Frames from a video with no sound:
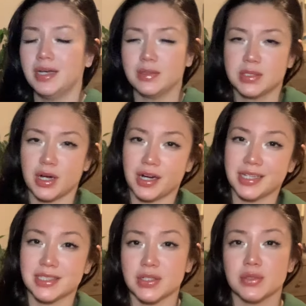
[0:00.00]
Sorry,
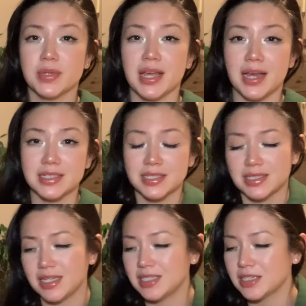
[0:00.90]
excuse me, I had to
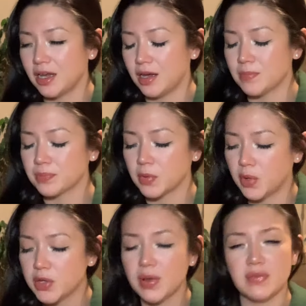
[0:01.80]
sneeze.
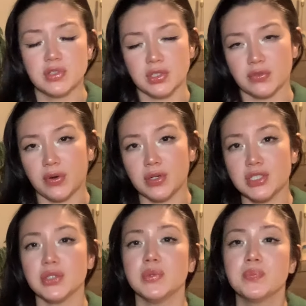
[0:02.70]
What you have to look forward
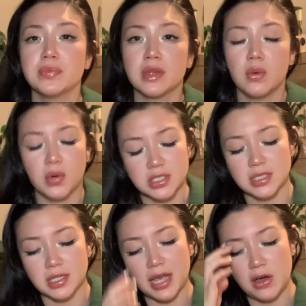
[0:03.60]
to, what to
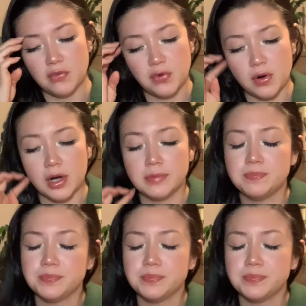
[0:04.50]
look out for,